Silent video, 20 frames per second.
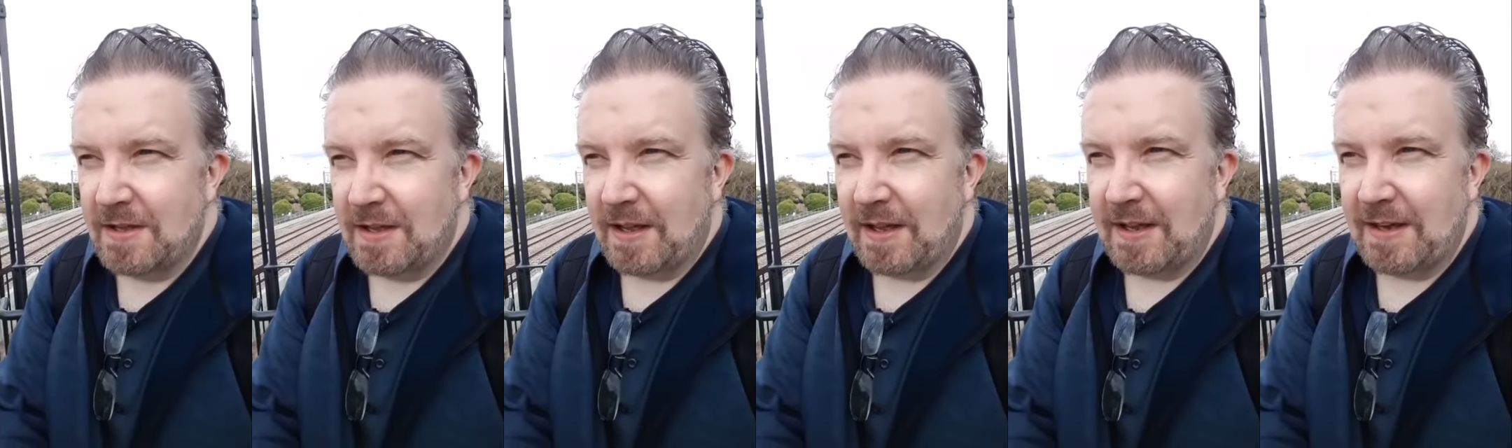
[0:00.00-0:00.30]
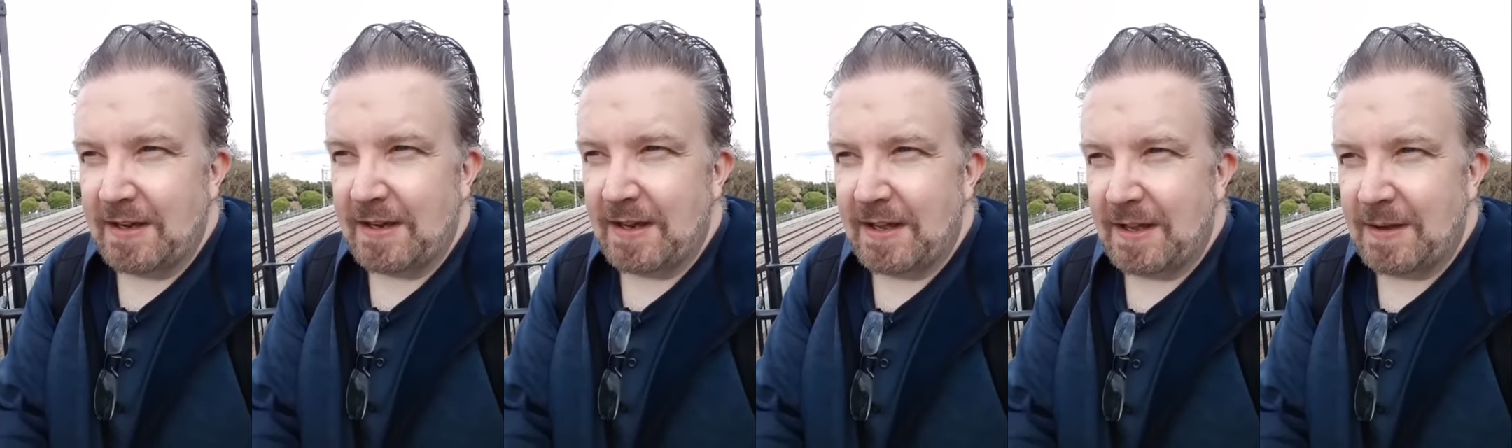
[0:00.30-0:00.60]

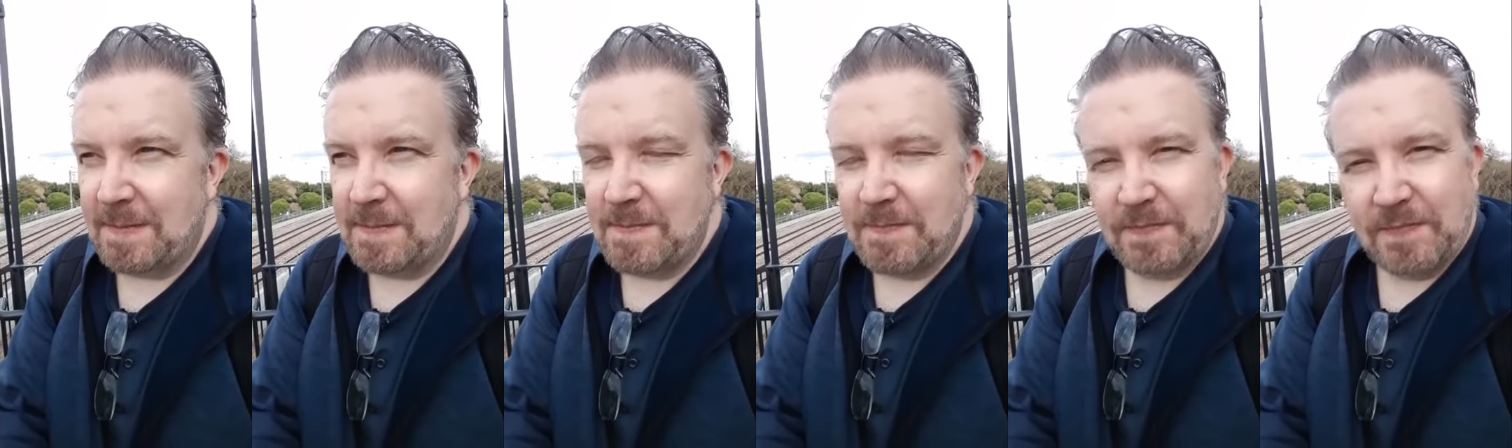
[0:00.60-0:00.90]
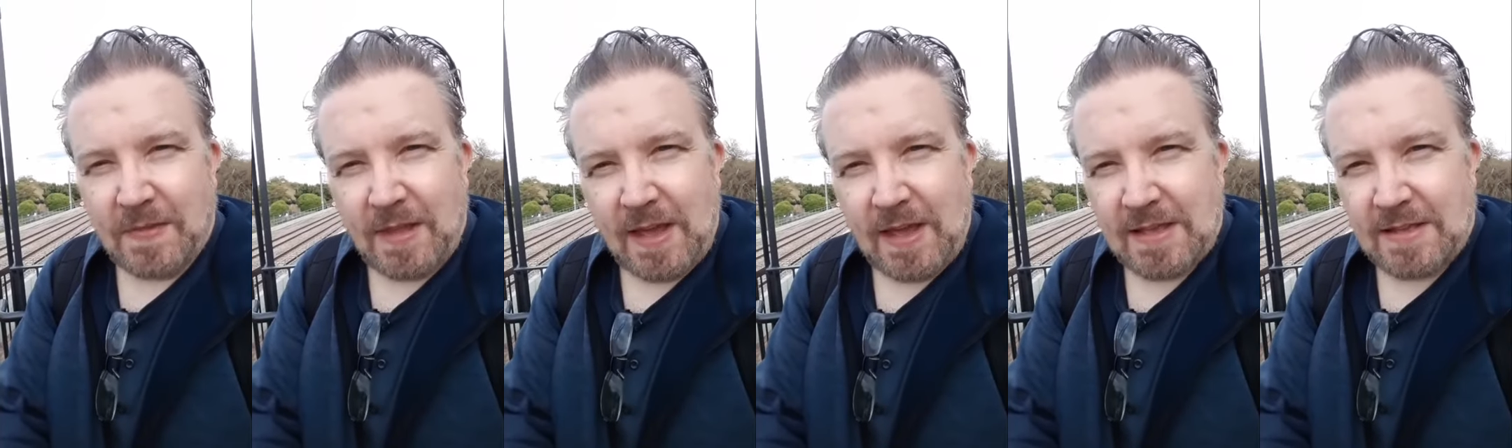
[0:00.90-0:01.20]
And
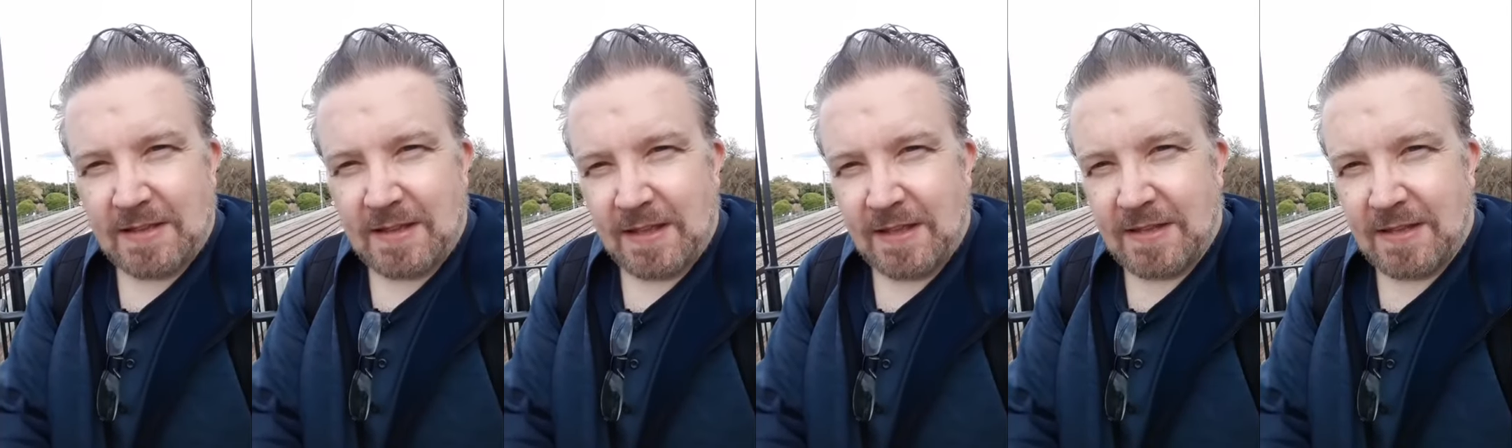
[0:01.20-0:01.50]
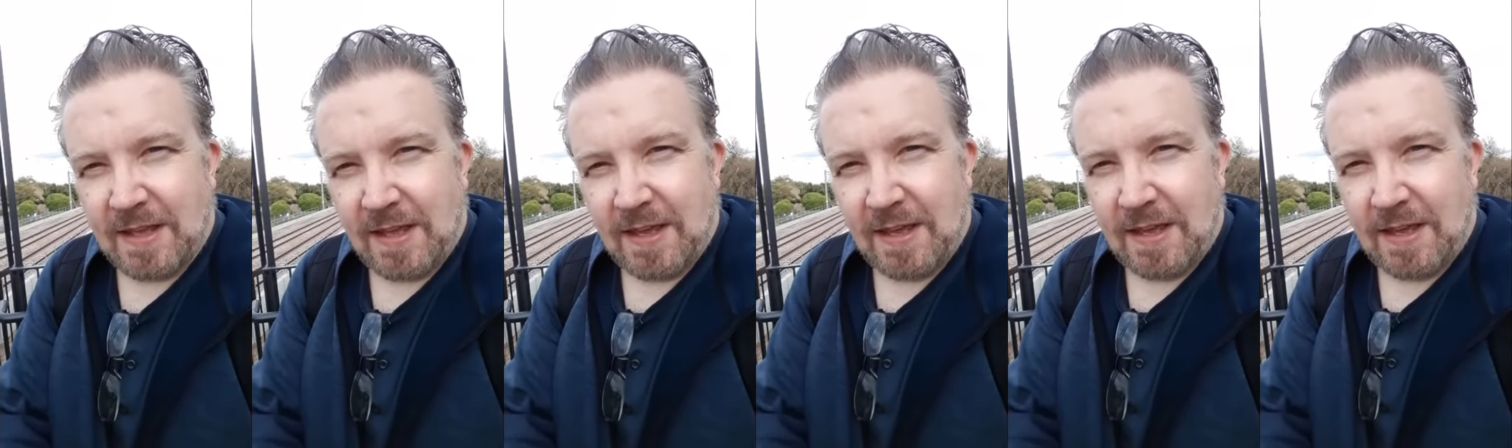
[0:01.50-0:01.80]
as they
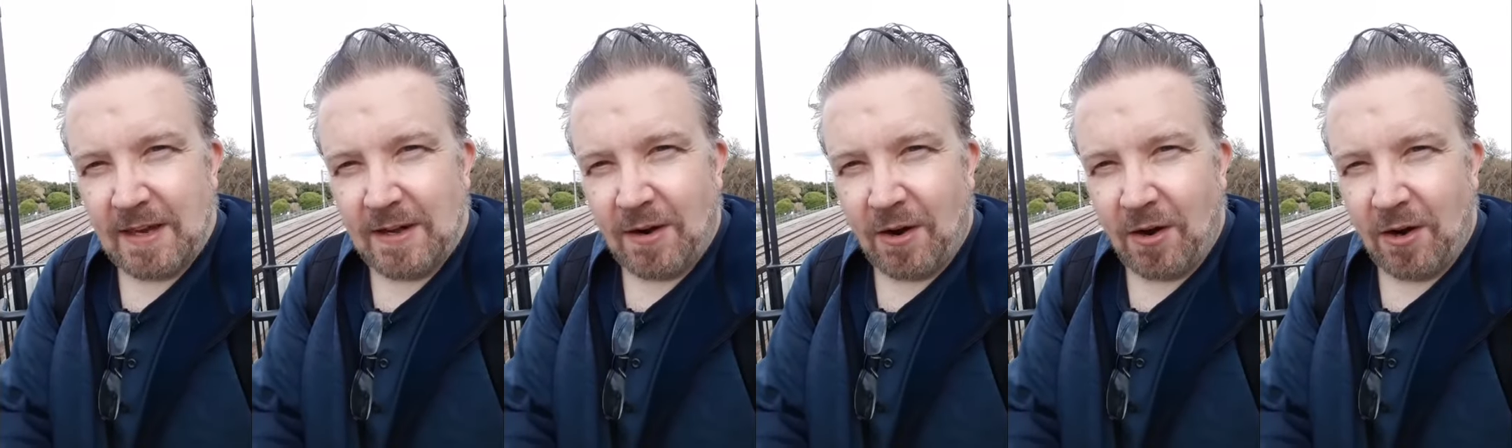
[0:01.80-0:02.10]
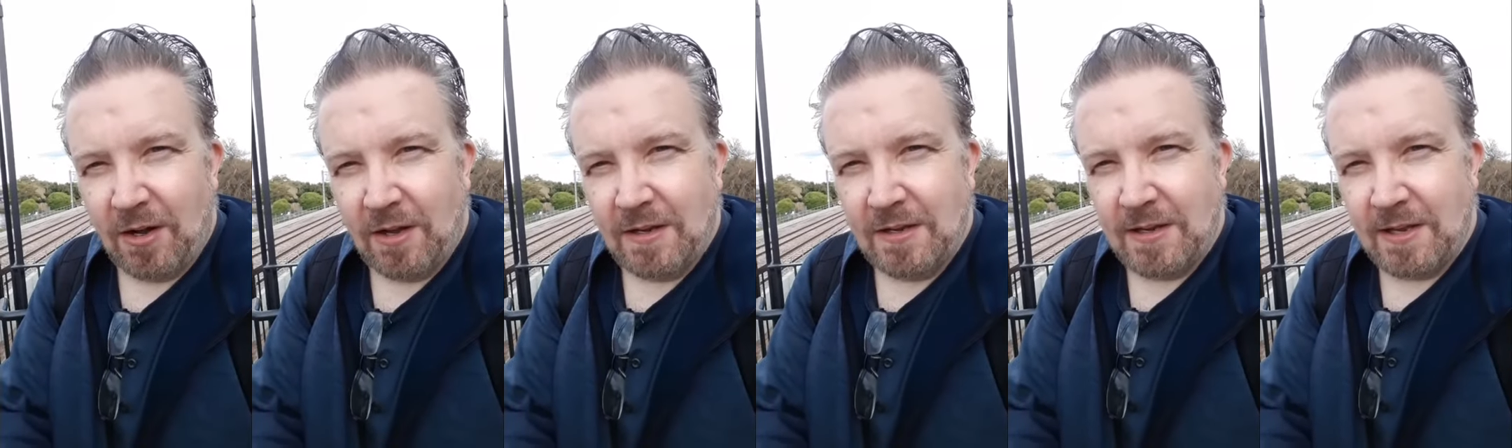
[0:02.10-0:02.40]
say in
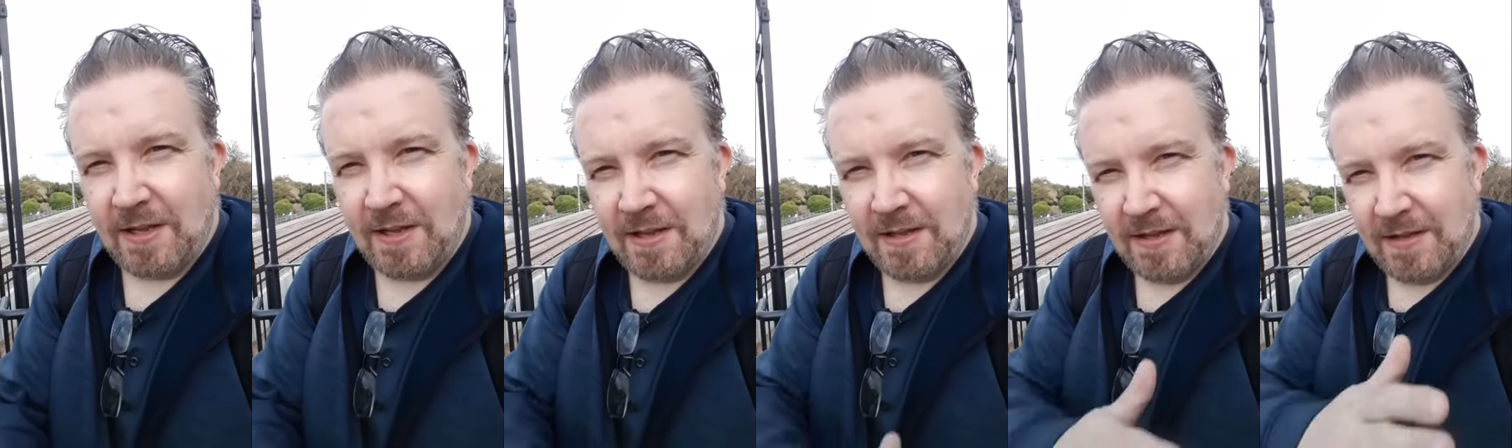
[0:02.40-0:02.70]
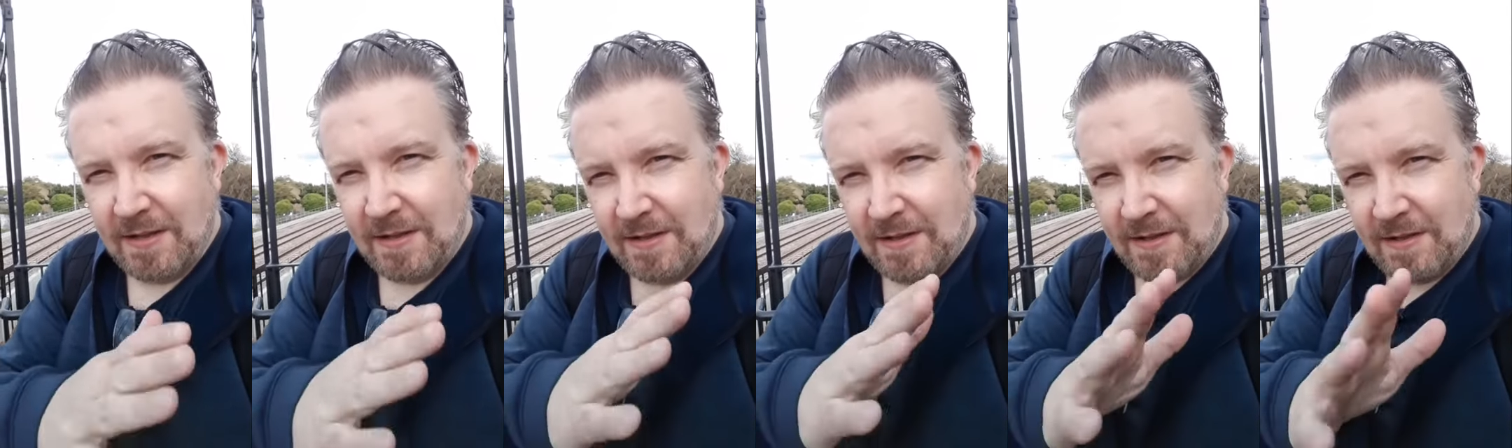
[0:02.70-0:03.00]
Ireland,
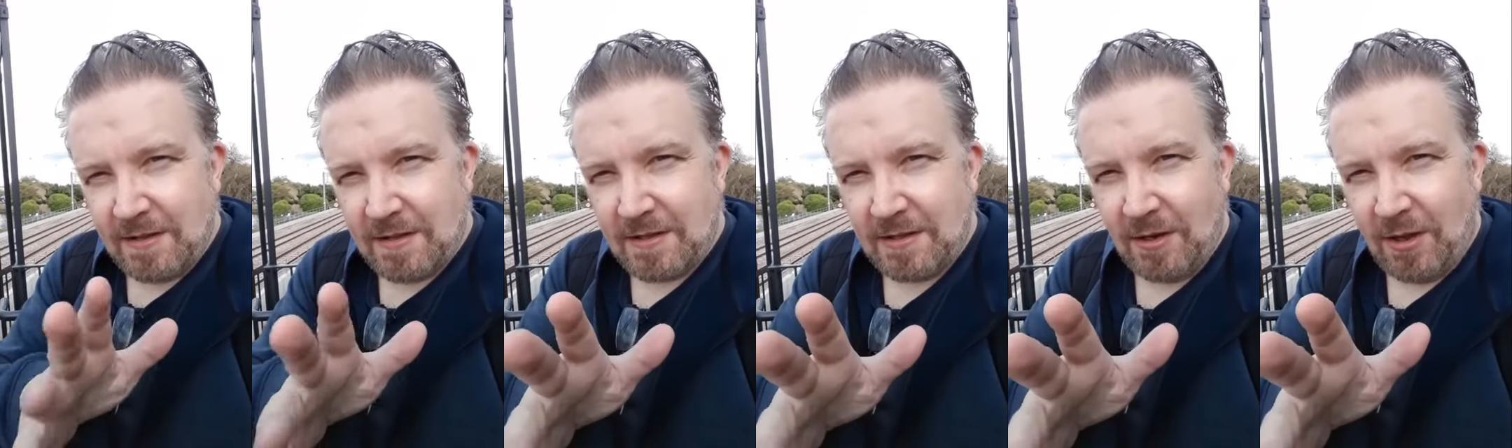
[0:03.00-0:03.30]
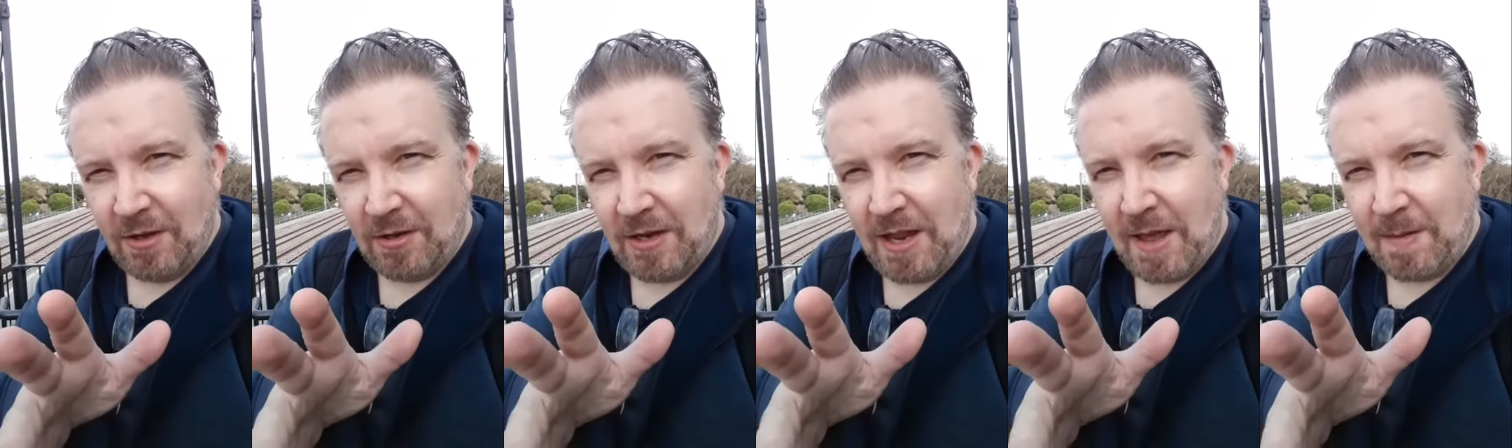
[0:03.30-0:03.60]

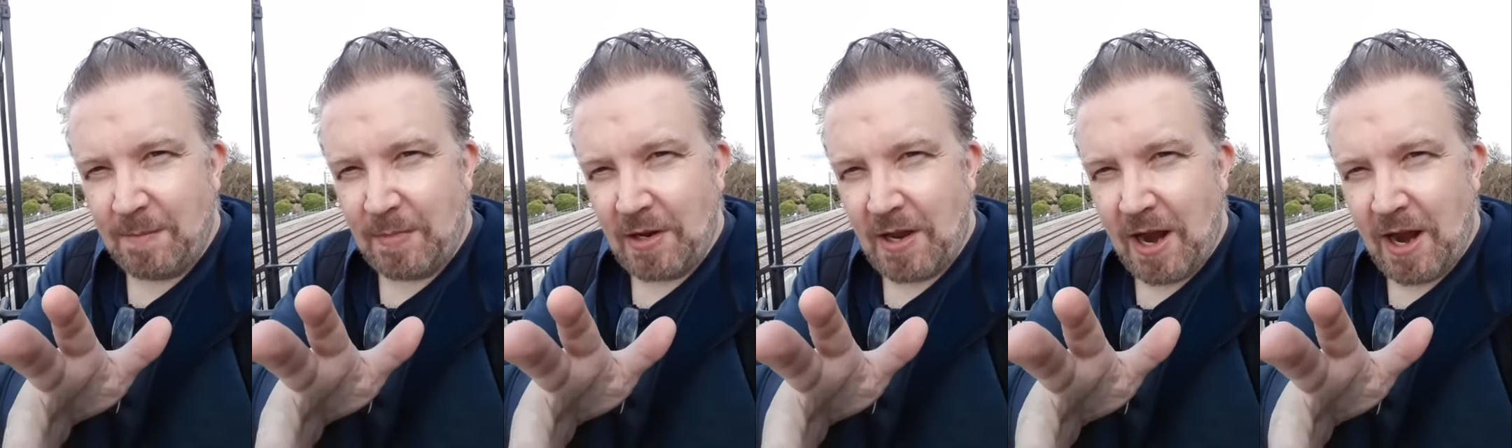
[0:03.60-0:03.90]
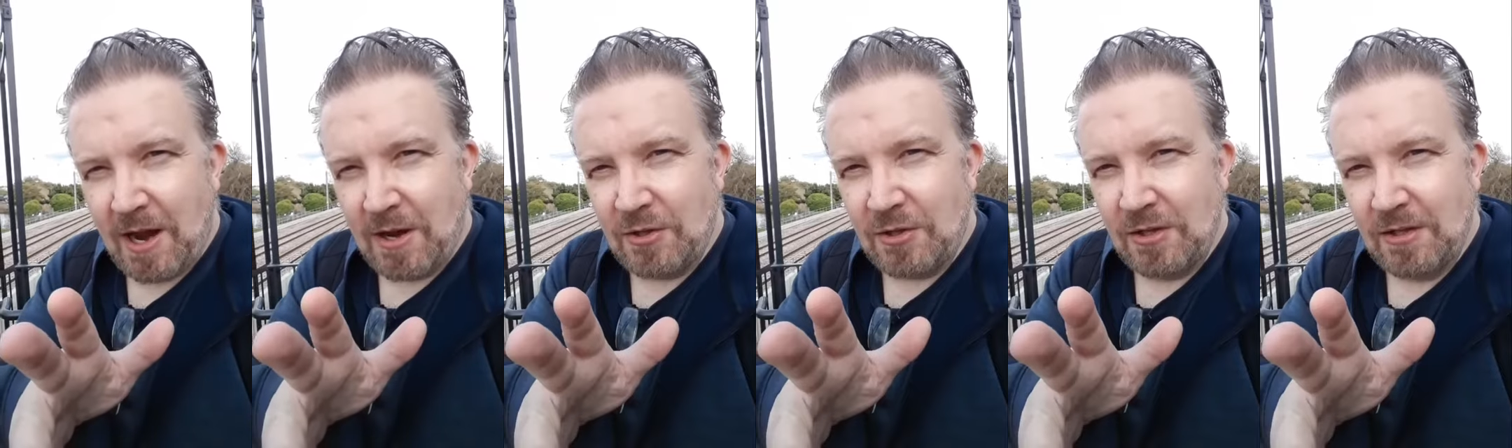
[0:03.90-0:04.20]
slán leat mo
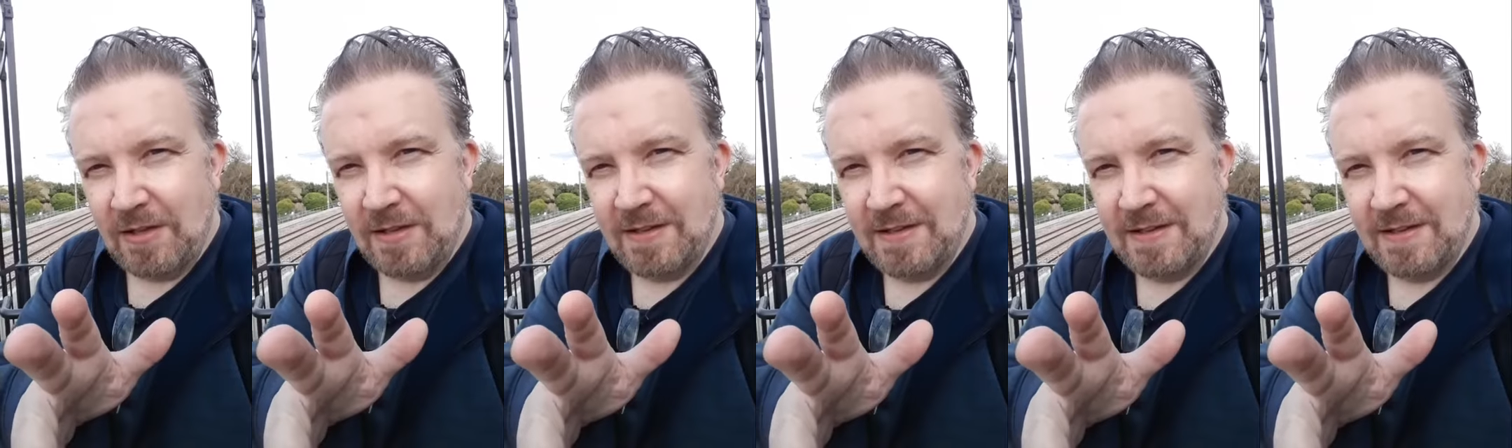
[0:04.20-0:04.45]
cairde.